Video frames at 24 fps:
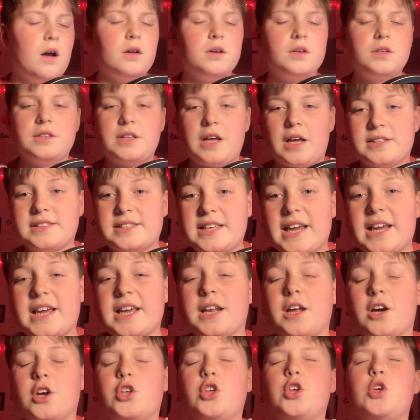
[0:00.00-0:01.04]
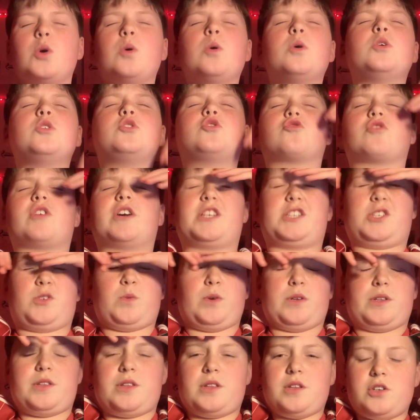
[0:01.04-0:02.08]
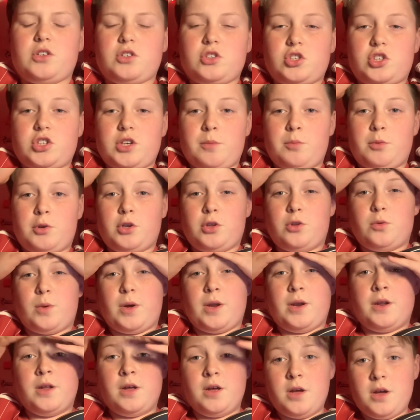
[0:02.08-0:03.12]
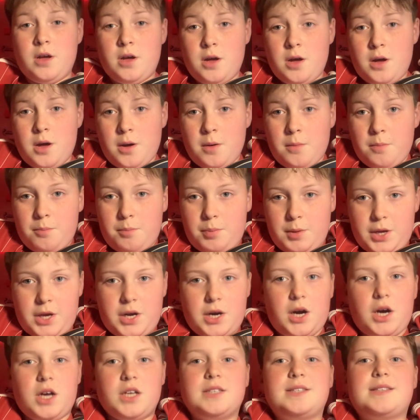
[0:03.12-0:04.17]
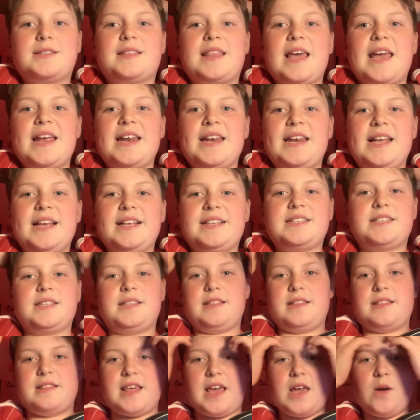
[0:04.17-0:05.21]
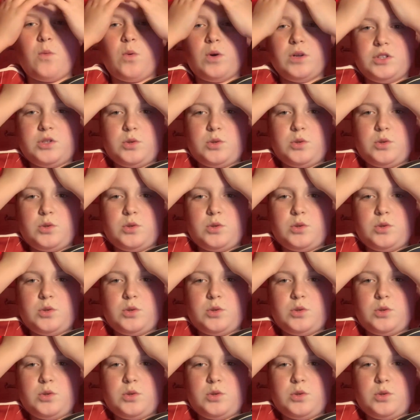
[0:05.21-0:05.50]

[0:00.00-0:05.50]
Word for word: They're taking a huge risk with Jim Goodwin because they need, they want